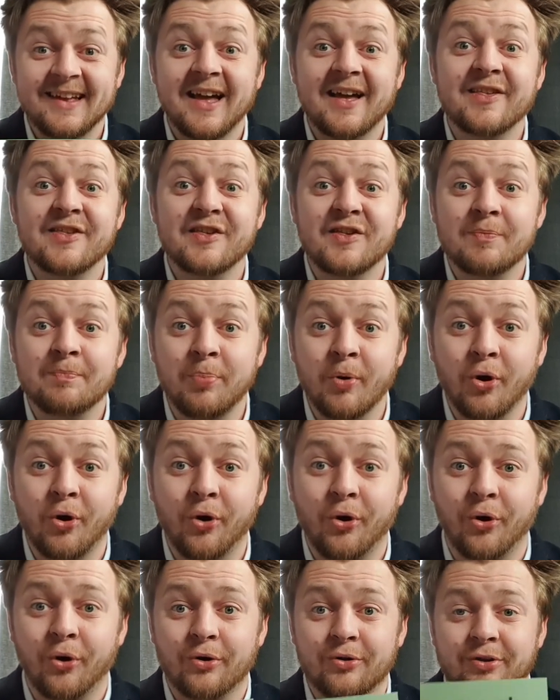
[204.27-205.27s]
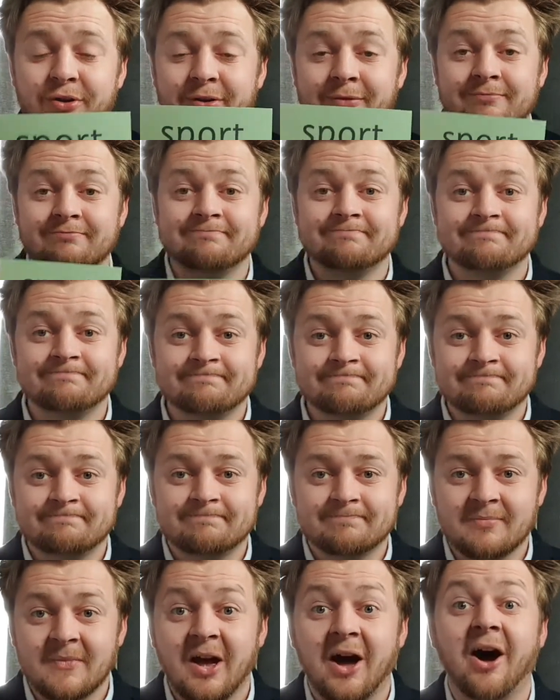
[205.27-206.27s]
sport.
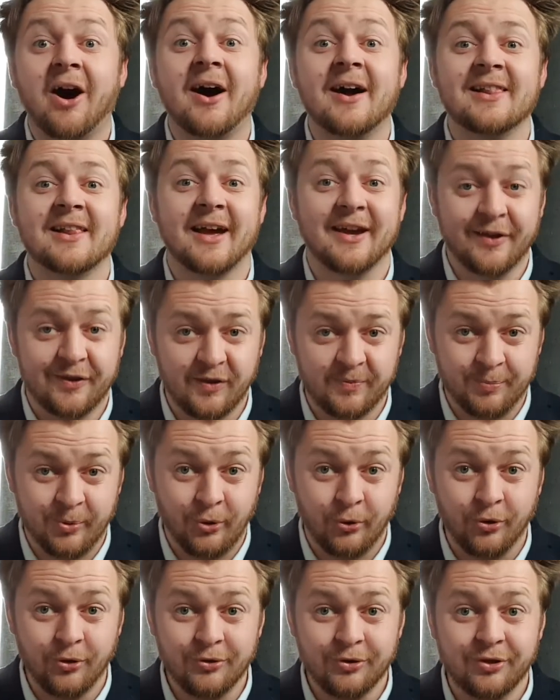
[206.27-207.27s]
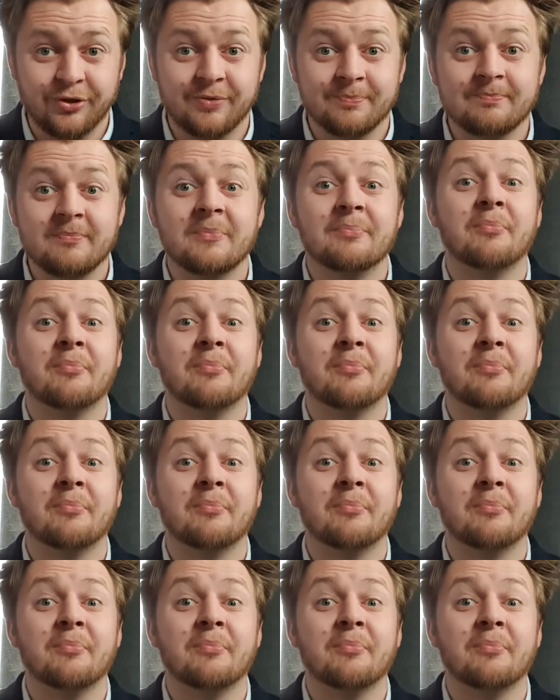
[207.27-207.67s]
I like sports.